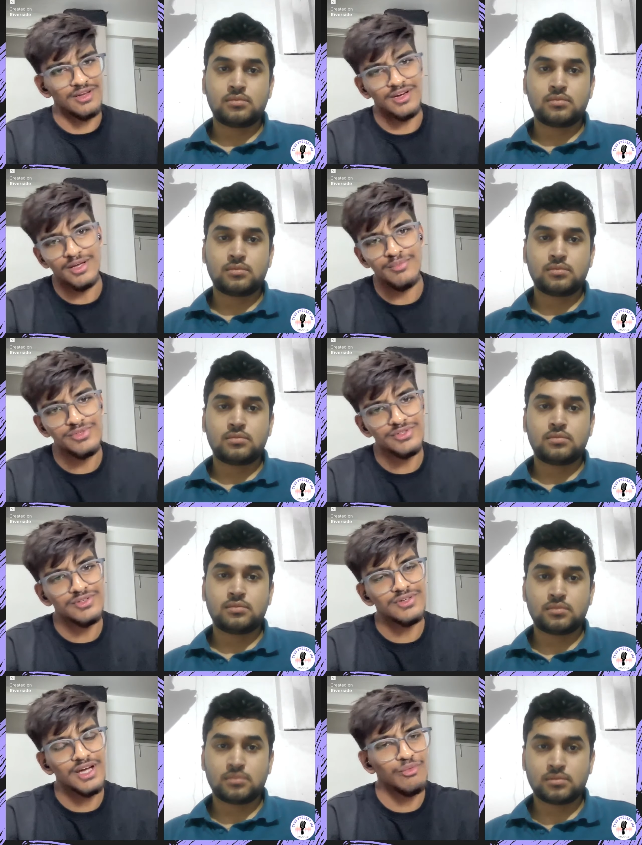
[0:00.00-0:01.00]
Speaker 1: at that time,
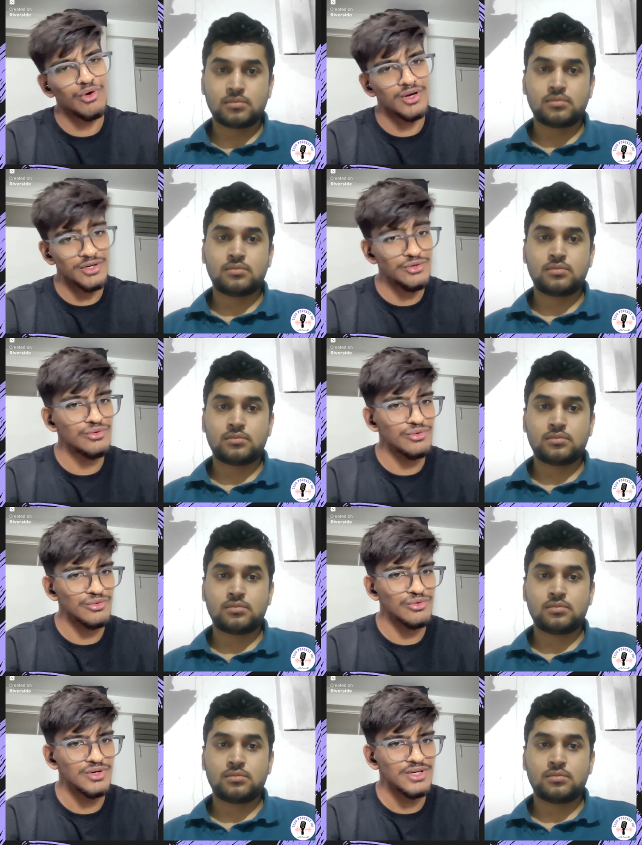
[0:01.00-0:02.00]
so I wanted
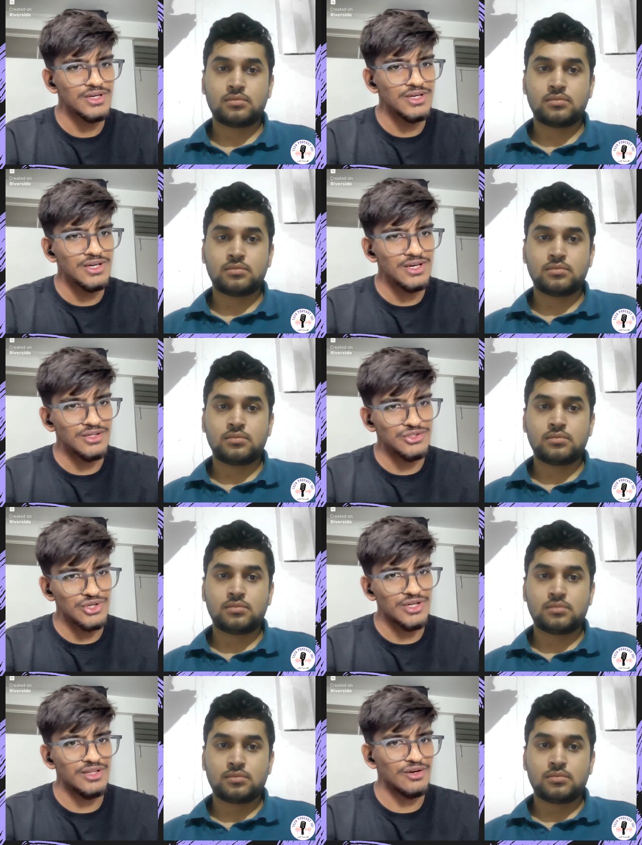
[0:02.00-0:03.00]
to
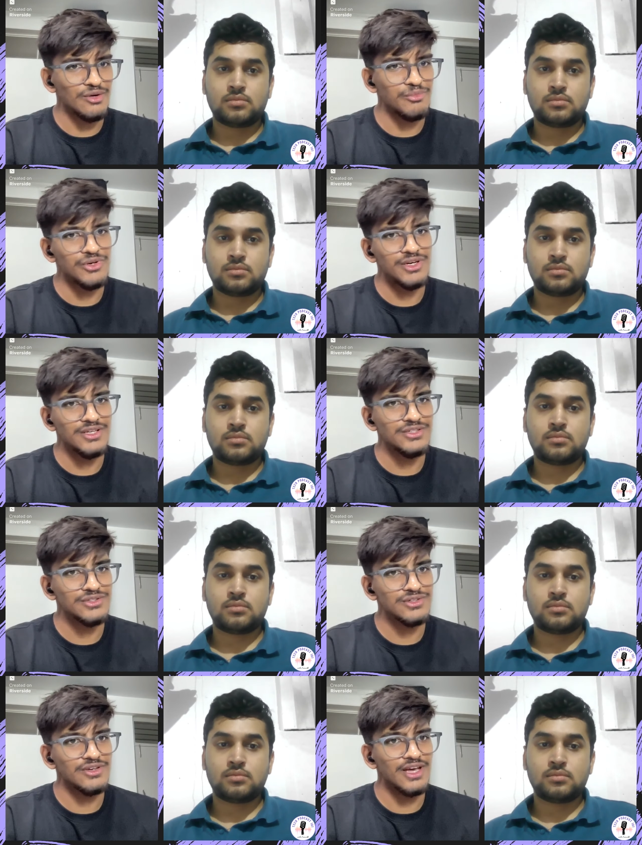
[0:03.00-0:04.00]
join the
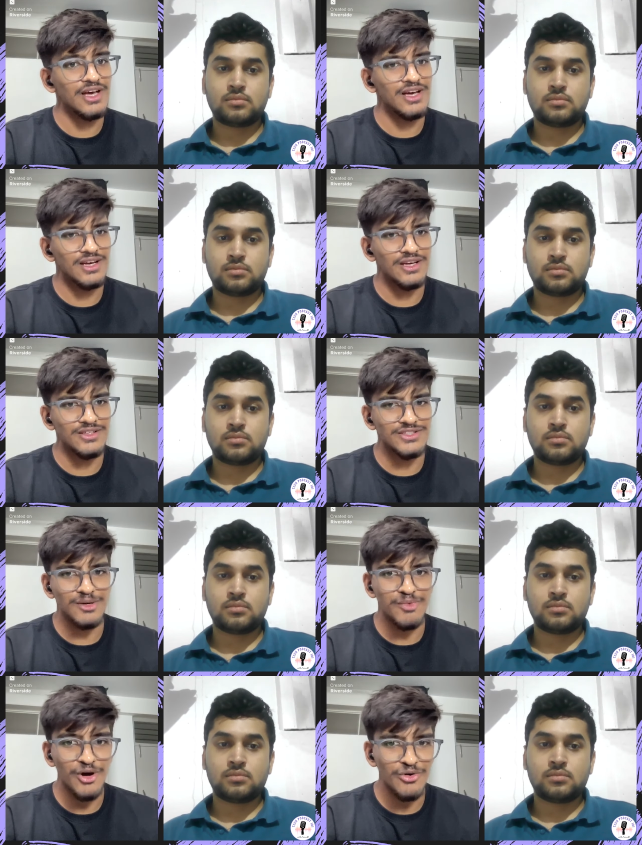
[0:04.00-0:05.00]
community. So I
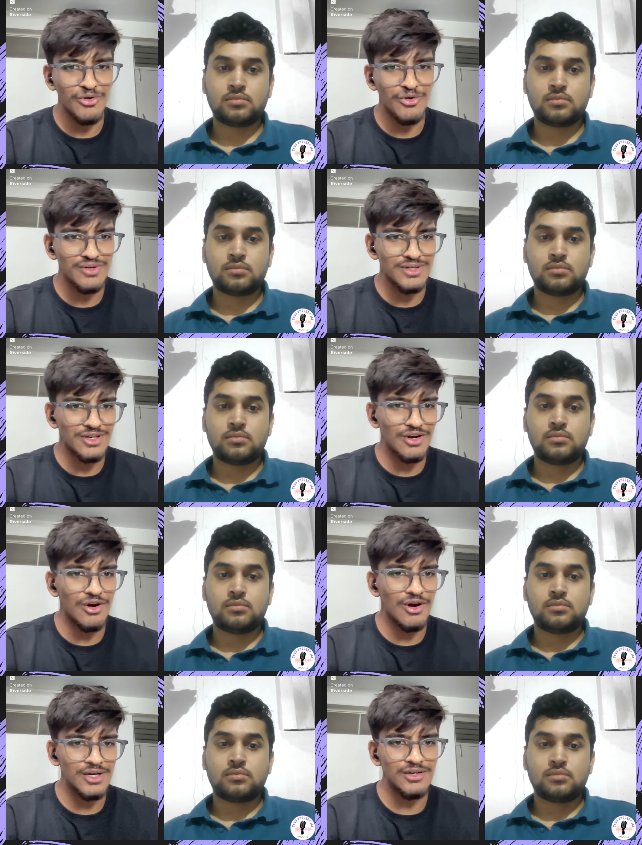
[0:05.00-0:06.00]
somehow
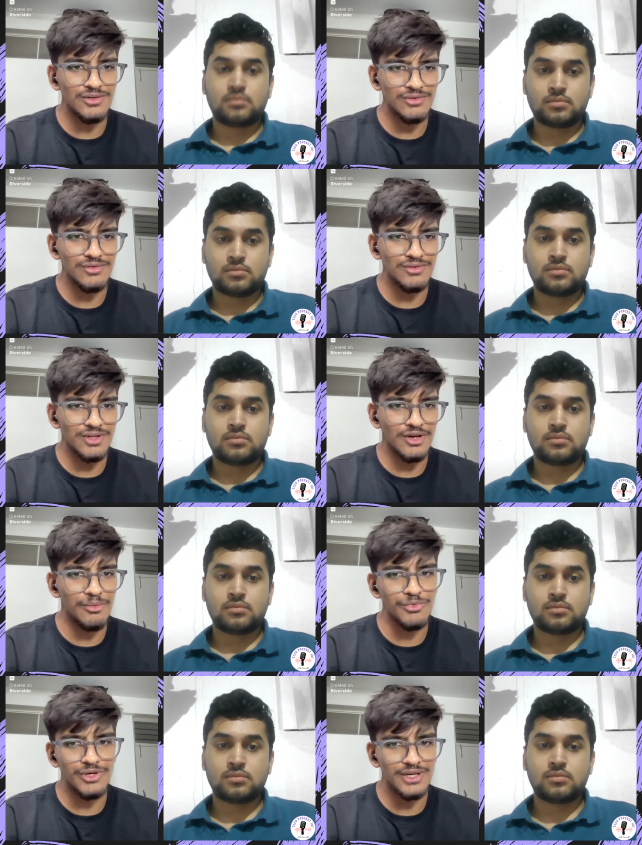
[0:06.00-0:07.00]
got into
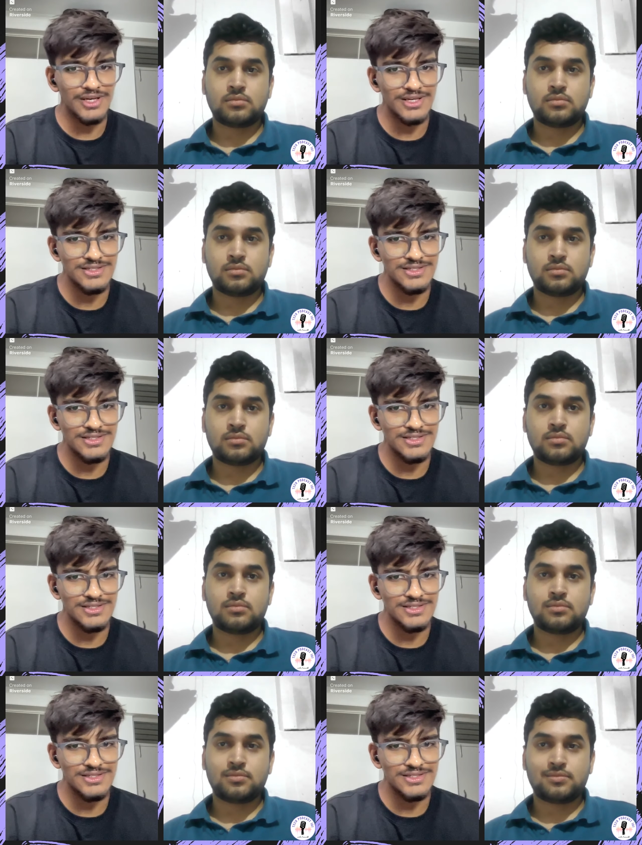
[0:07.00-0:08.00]
the community as a
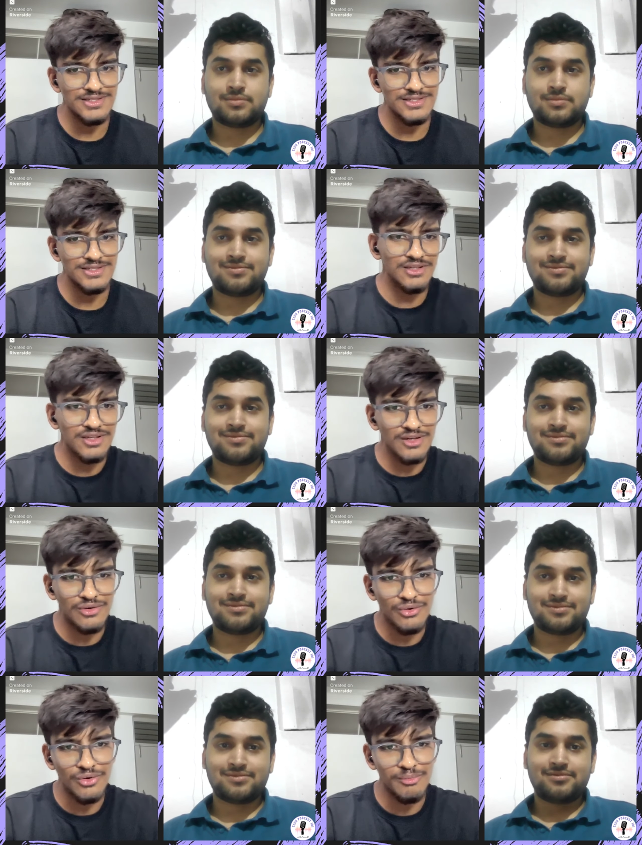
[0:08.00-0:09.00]
machine
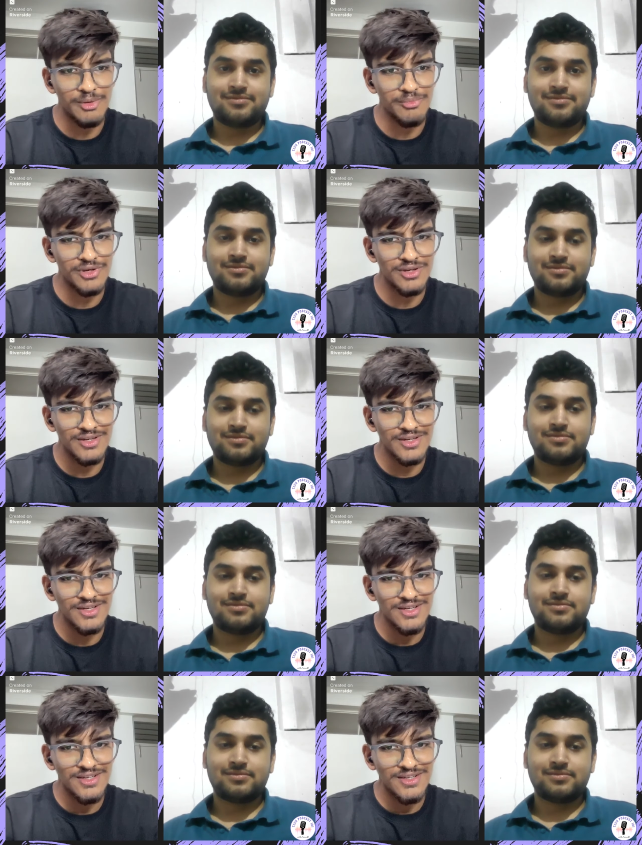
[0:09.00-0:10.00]
learning core member.
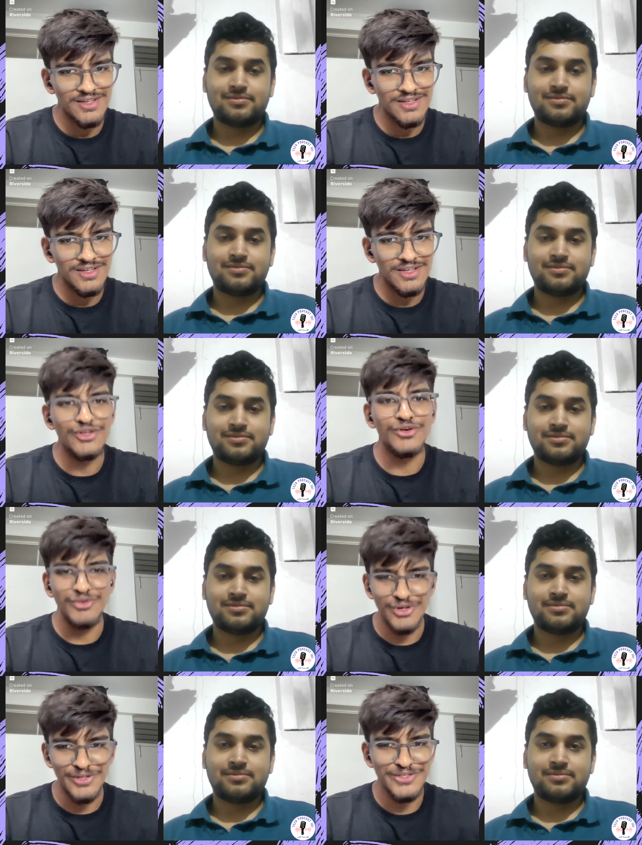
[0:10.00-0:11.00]

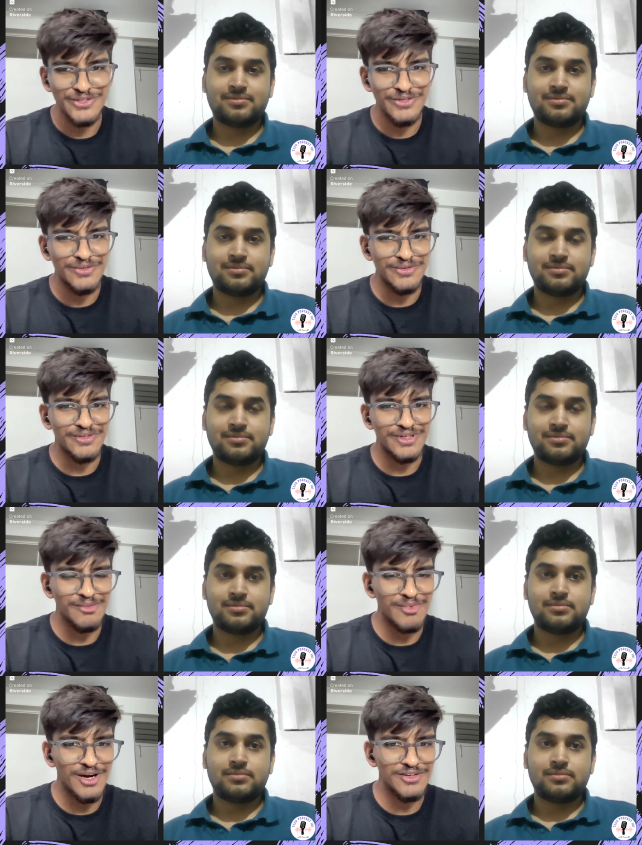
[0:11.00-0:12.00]
You were also
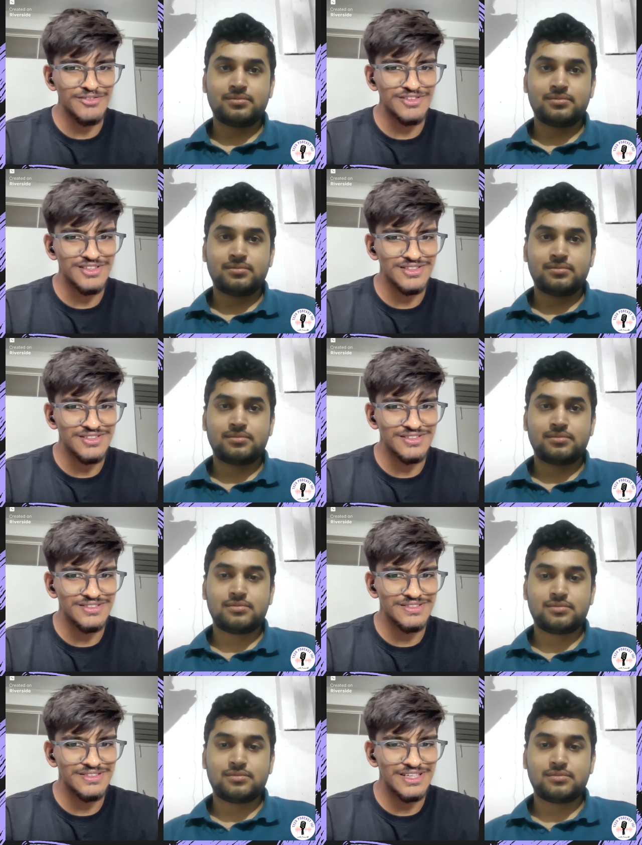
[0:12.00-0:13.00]
a part of the
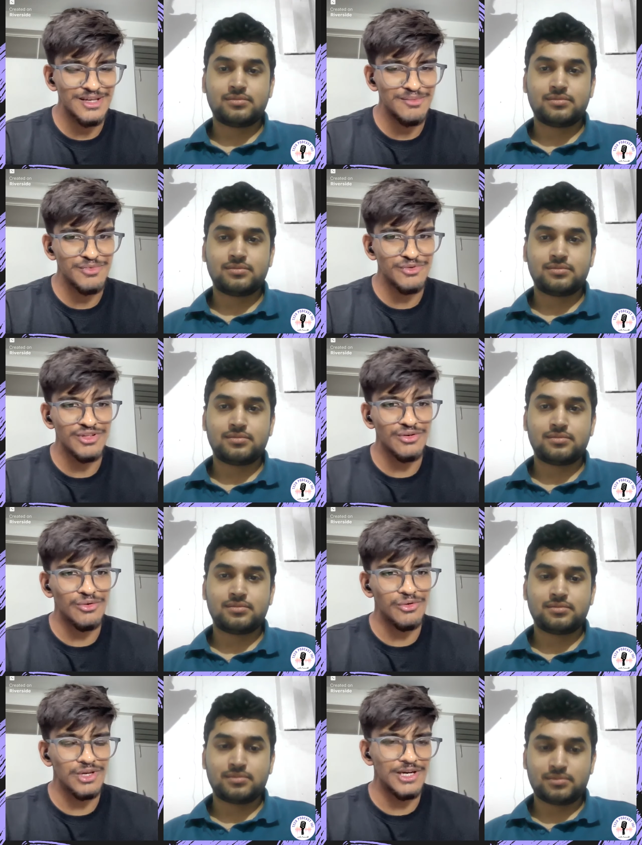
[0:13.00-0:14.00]
team. You were
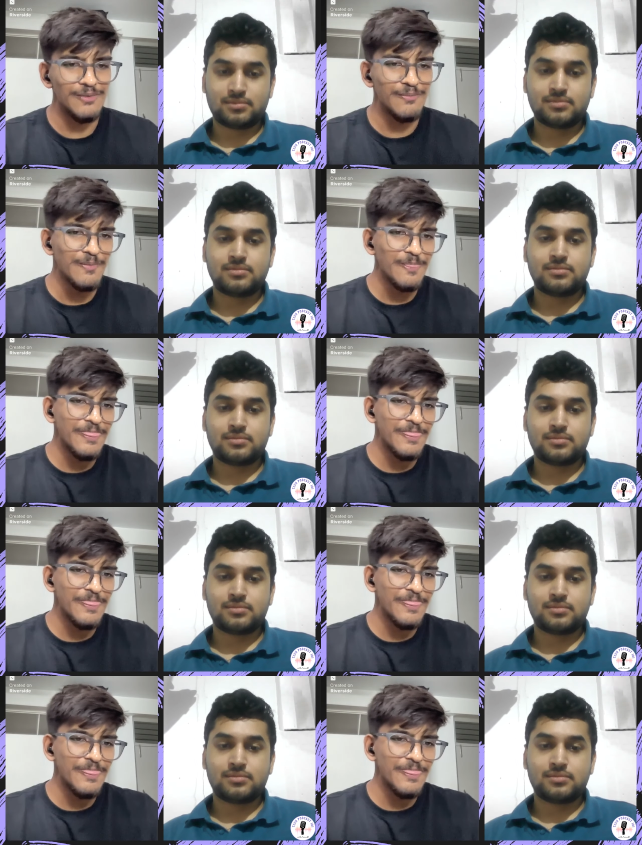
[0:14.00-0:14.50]
the co-lead.